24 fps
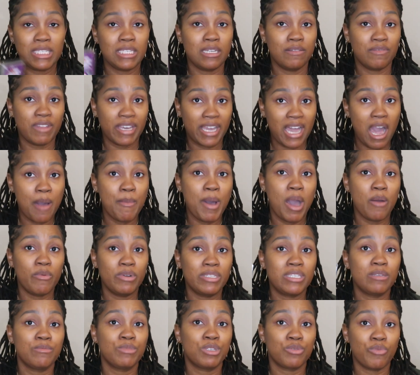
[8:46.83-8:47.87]
And if they come out
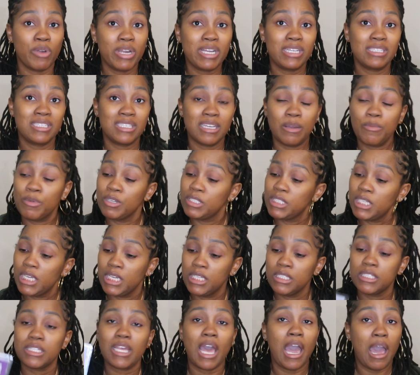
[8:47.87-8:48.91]
with some spring and summer
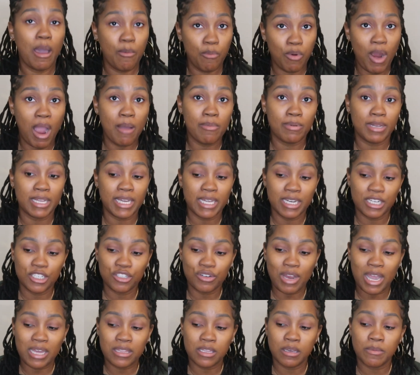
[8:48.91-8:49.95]
scents, I'm probably going to
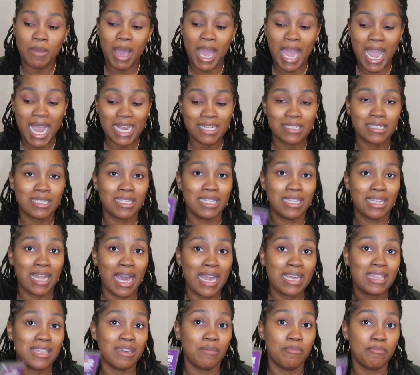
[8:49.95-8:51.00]
try them. I actually
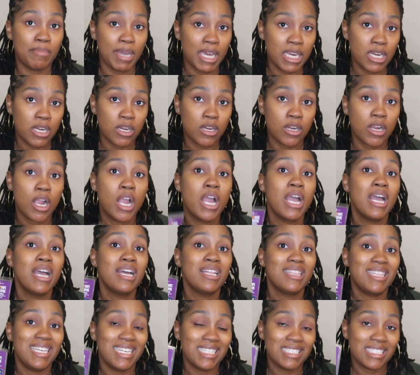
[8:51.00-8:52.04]
like them better
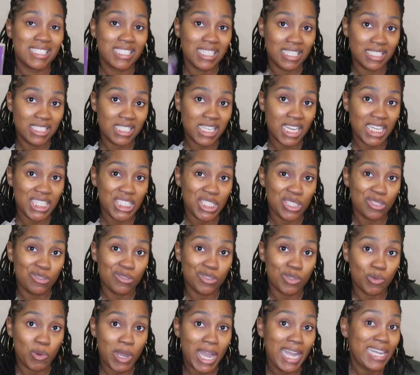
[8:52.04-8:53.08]
than
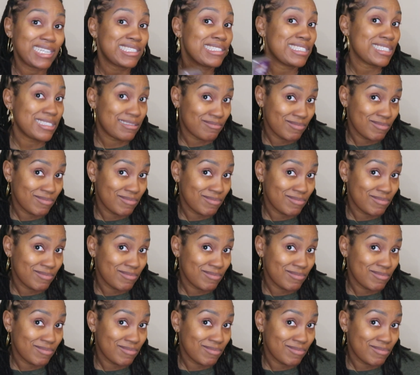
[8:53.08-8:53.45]
Sensationals Wax.